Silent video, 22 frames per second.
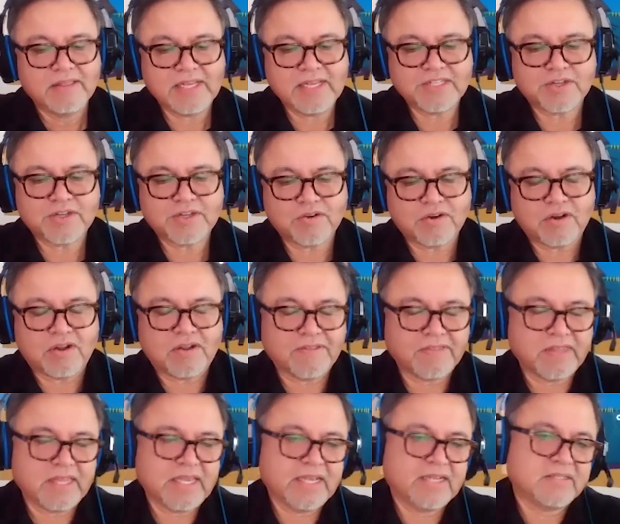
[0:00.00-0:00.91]
These are
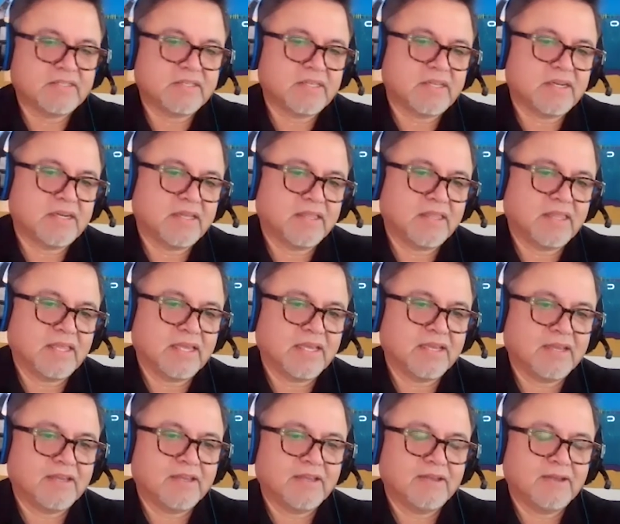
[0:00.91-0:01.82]
all things that I
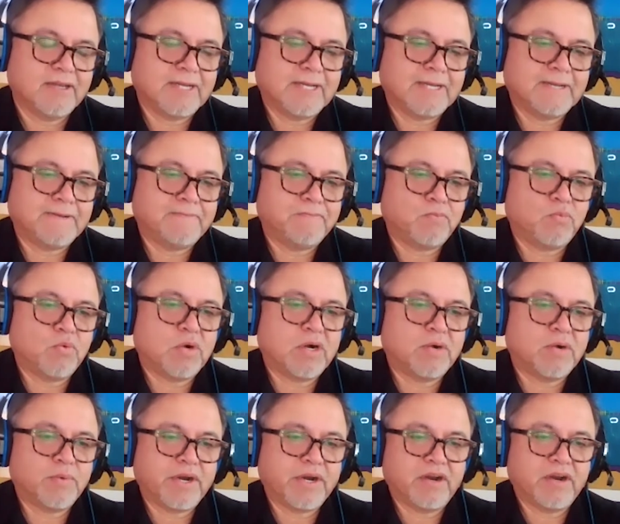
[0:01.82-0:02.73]
think
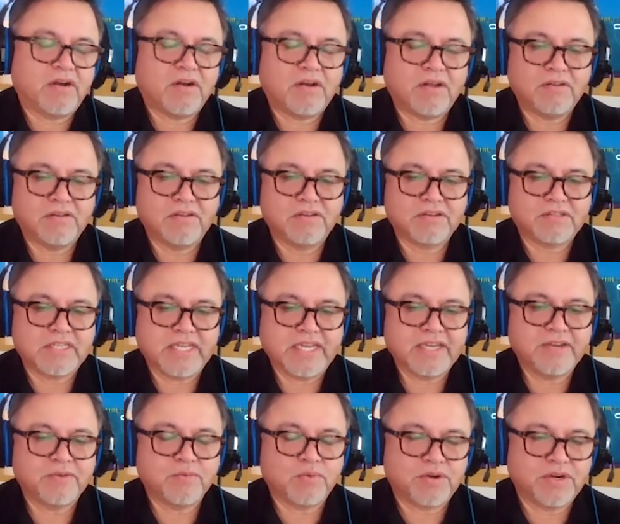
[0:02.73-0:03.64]
while we all looked
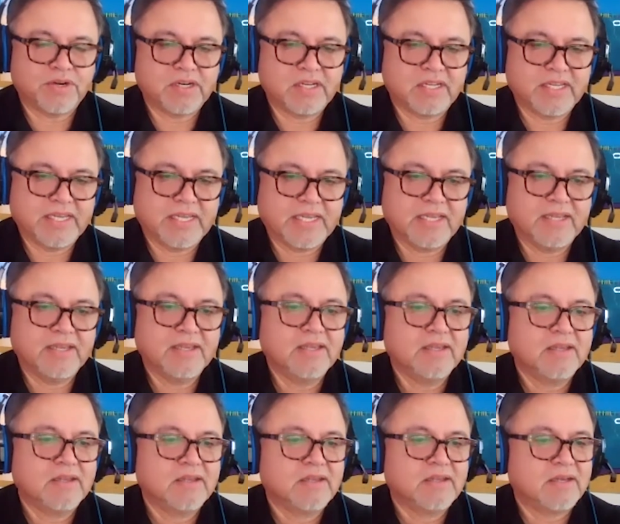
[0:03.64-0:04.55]
inwardly
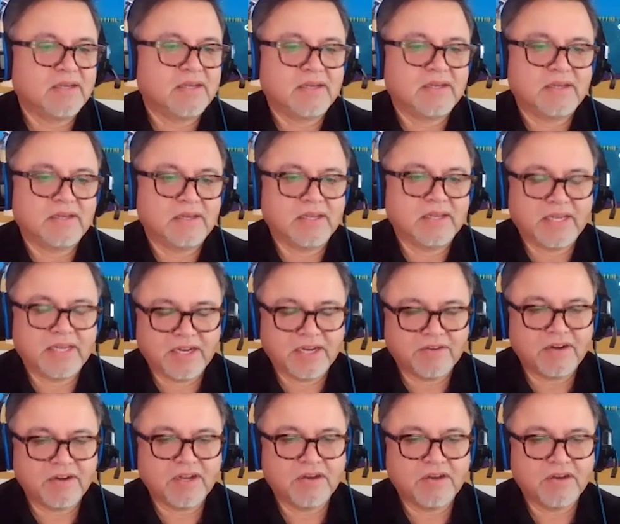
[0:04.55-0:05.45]
a
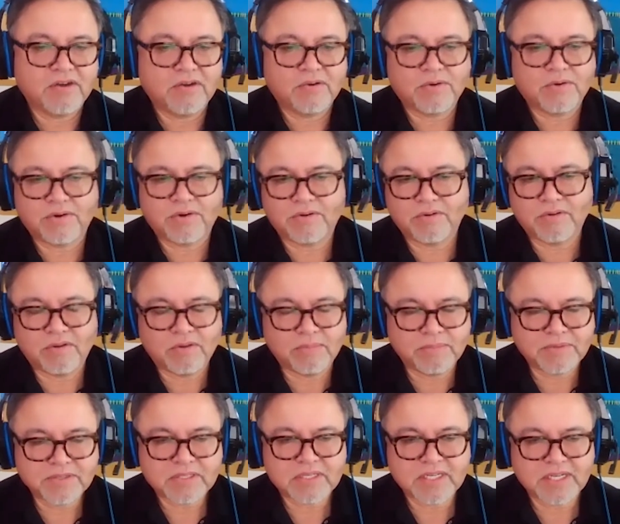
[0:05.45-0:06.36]
year ago or
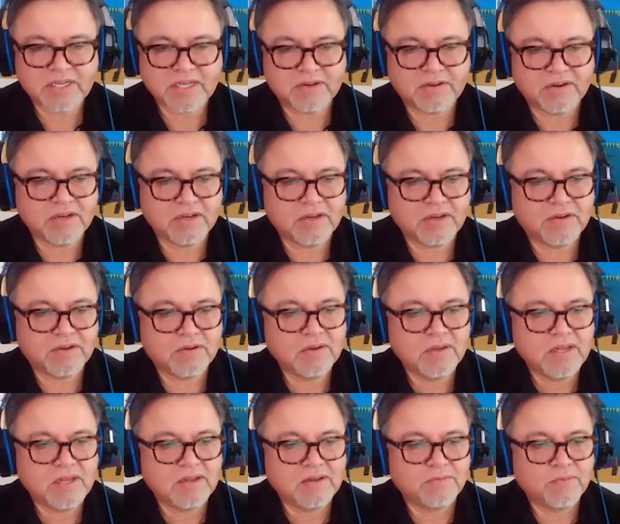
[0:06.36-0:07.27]
almost a year ago,
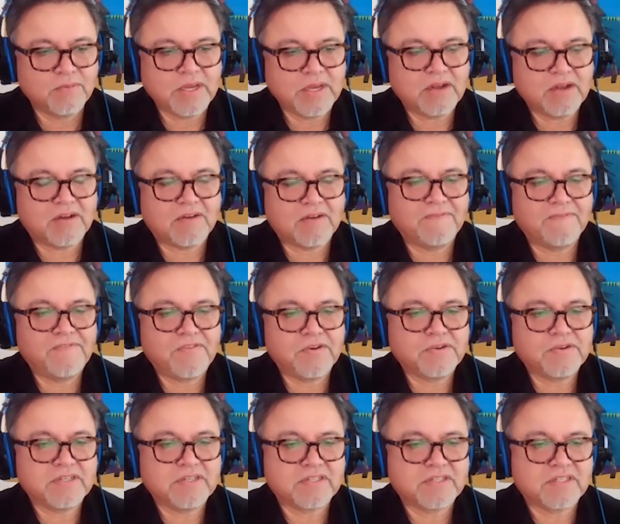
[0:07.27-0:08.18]
we all
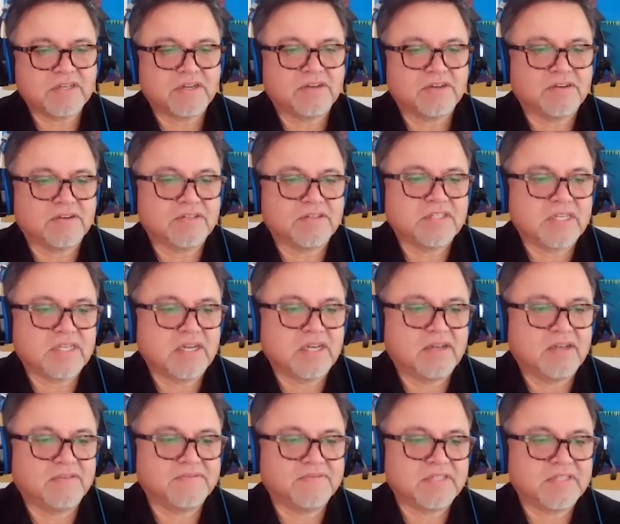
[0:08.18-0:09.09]
focused on
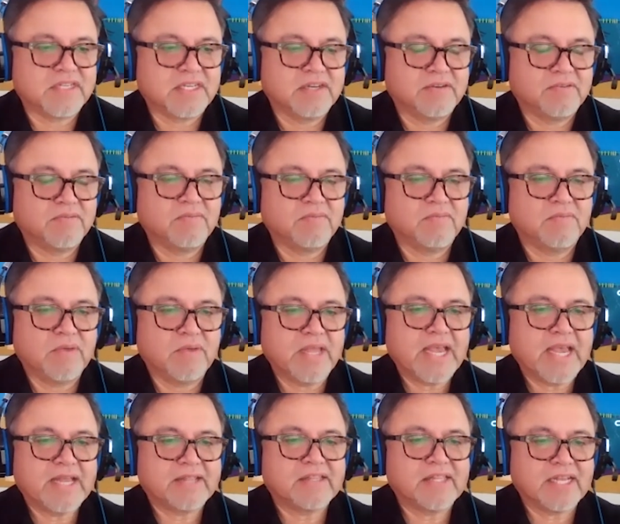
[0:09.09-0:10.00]
ourselves. And
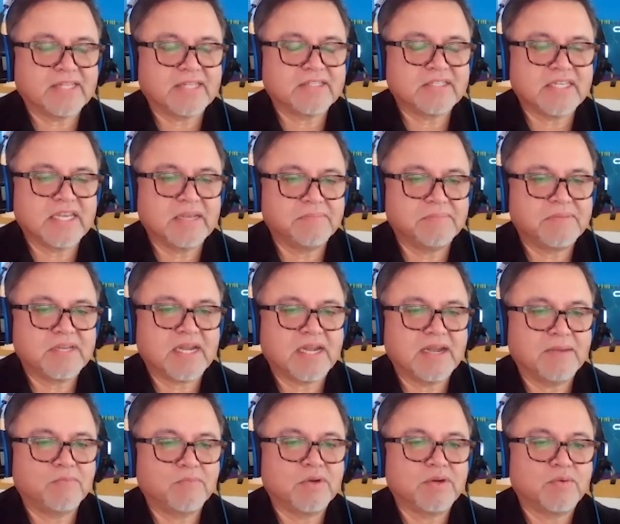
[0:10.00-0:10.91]
at that same
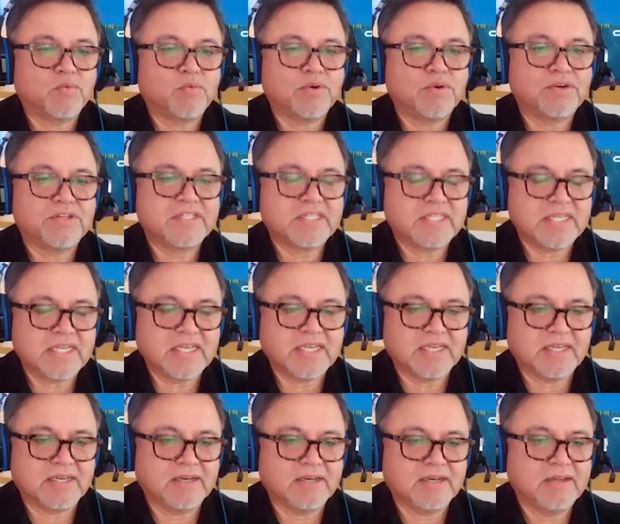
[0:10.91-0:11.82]
time, what we're
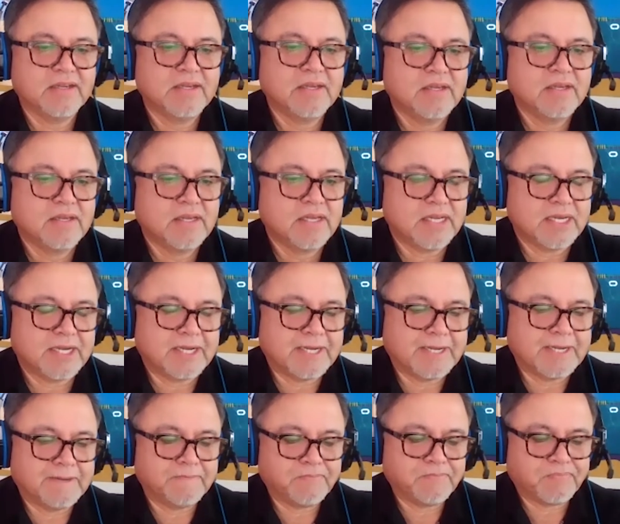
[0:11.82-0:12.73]
seeing,
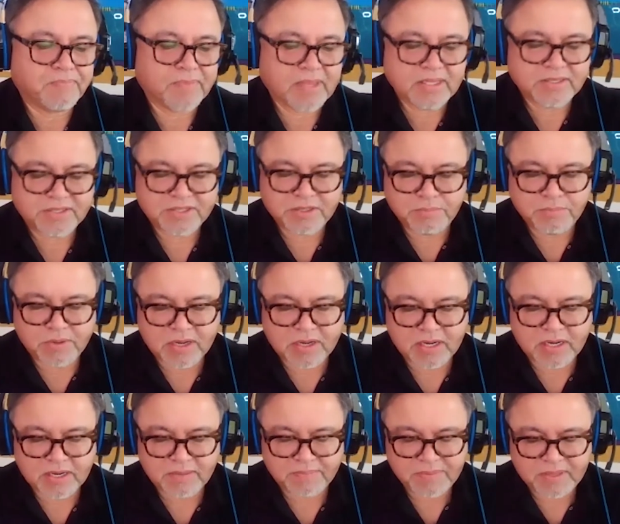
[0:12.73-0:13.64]
as you
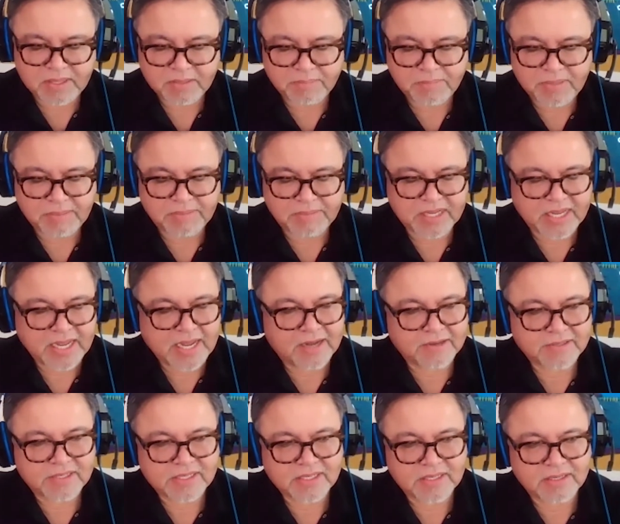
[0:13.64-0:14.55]
brought up the public
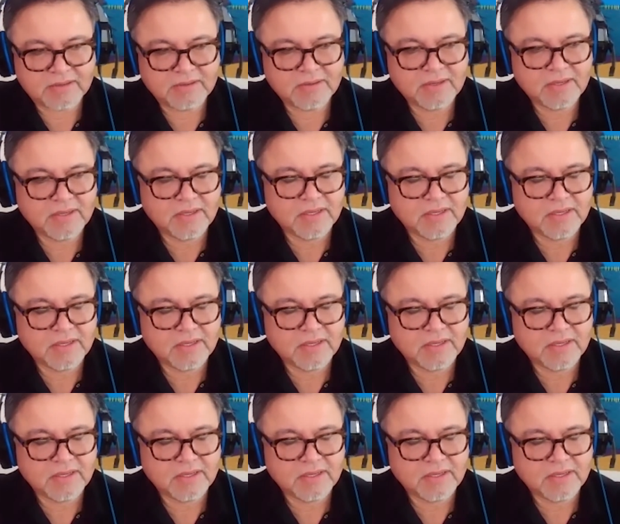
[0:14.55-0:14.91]
housing